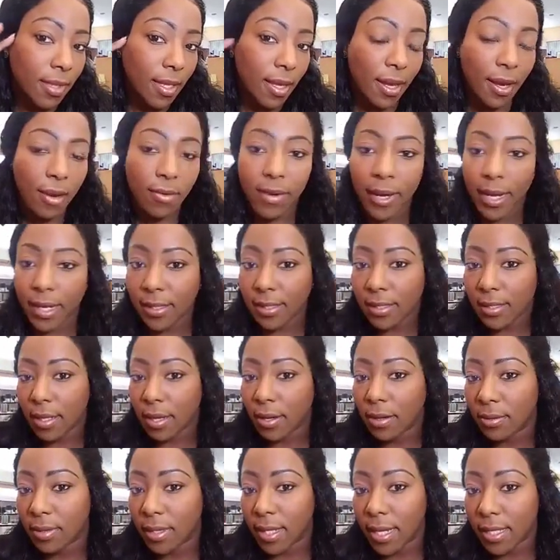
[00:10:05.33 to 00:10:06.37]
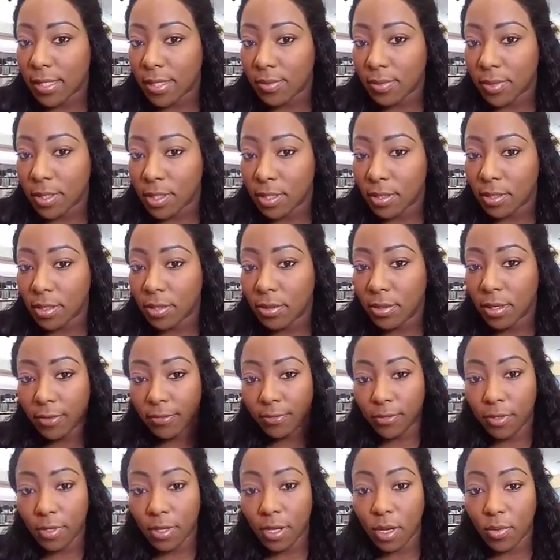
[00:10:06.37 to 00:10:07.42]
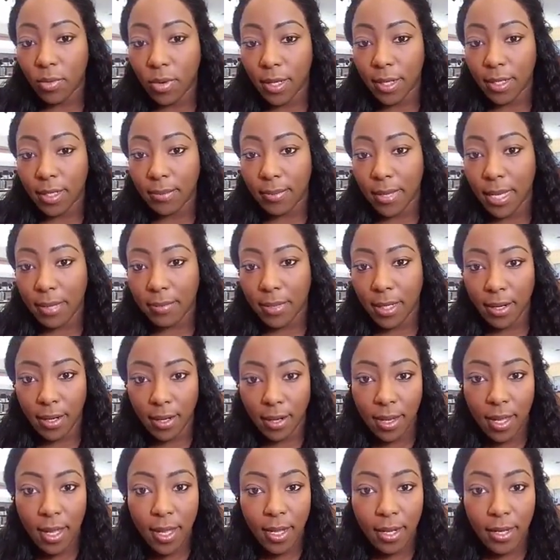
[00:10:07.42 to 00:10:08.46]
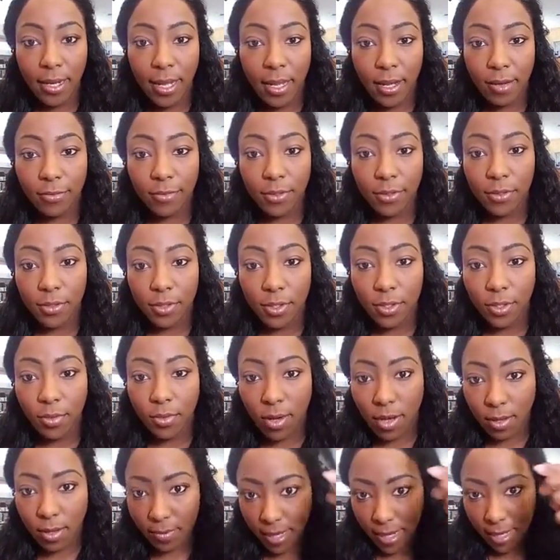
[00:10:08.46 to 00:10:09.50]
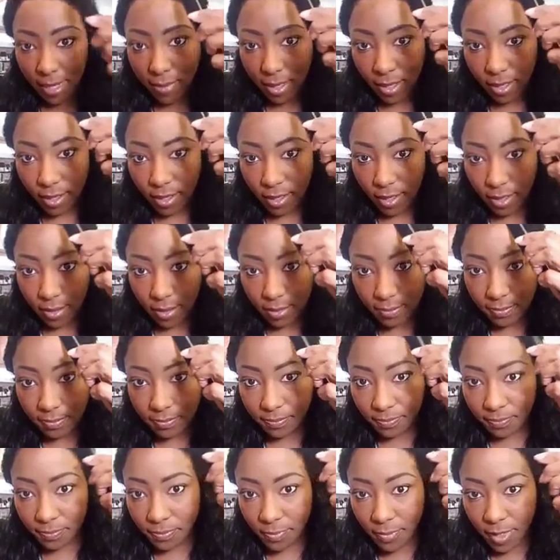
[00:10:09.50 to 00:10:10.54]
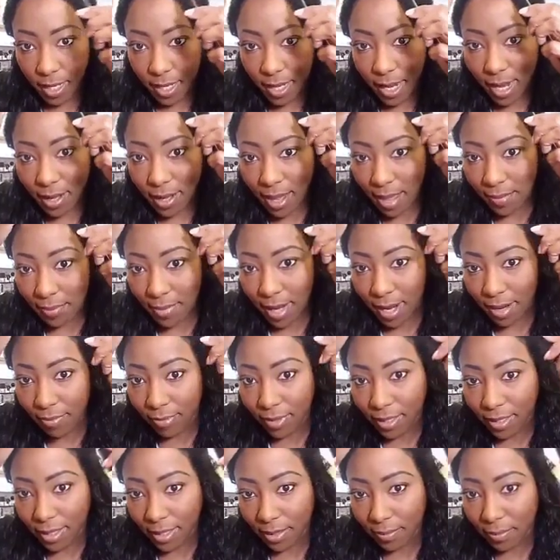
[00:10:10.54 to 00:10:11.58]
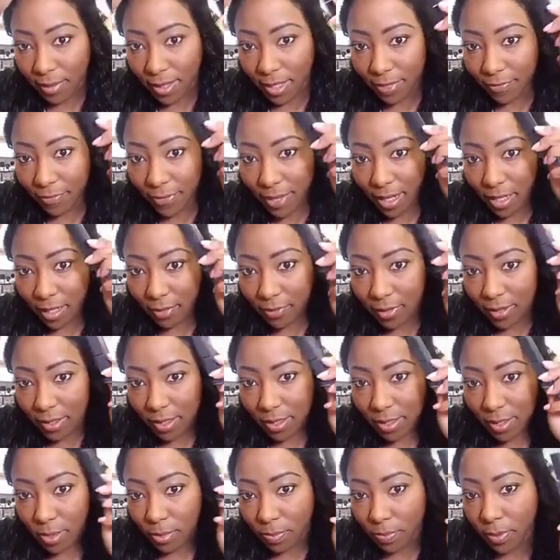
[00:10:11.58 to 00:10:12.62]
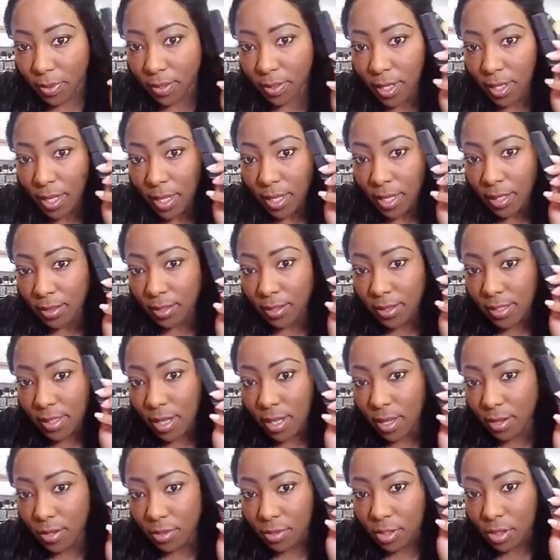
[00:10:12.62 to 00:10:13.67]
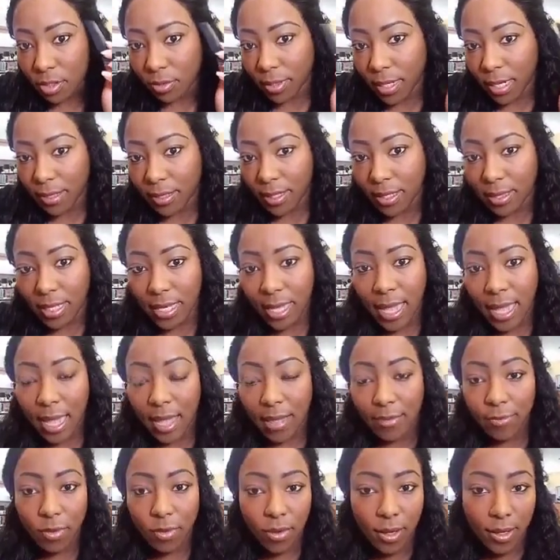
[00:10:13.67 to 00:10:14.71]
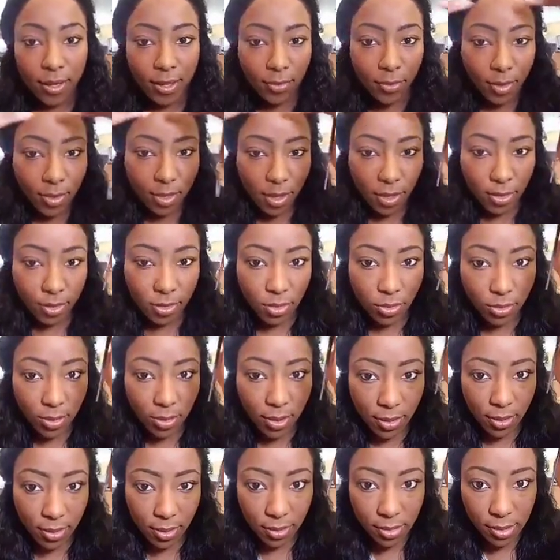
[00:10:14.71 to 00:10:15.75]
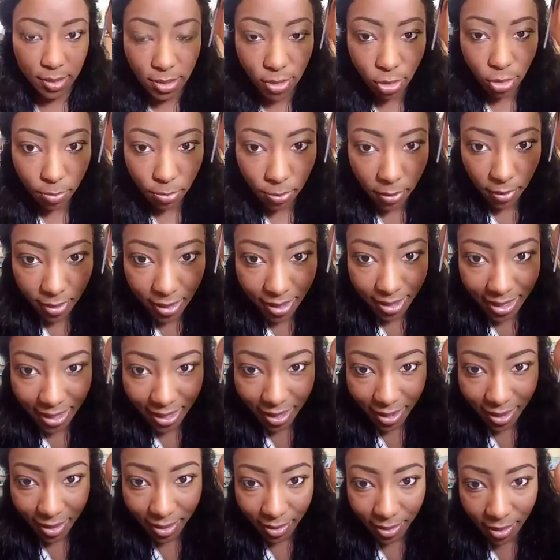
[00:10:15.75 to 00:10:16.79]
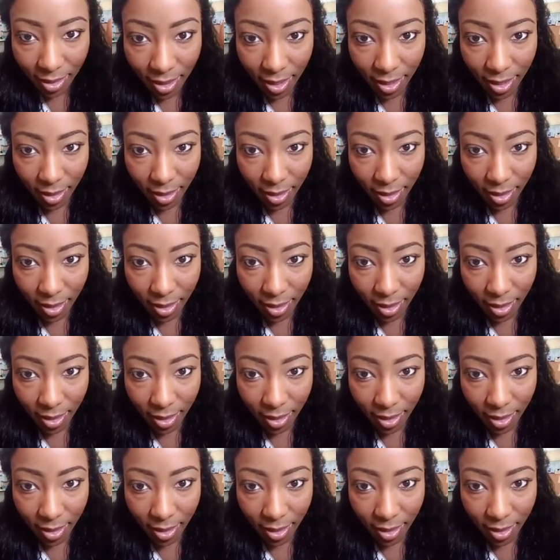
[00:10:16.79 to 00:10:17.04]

All right, so that's what you do if you don't want any baby hair. Now, if you do want baby hair, and I'm not really a big fan of this whole trend that they have going in where they're doing the super thinning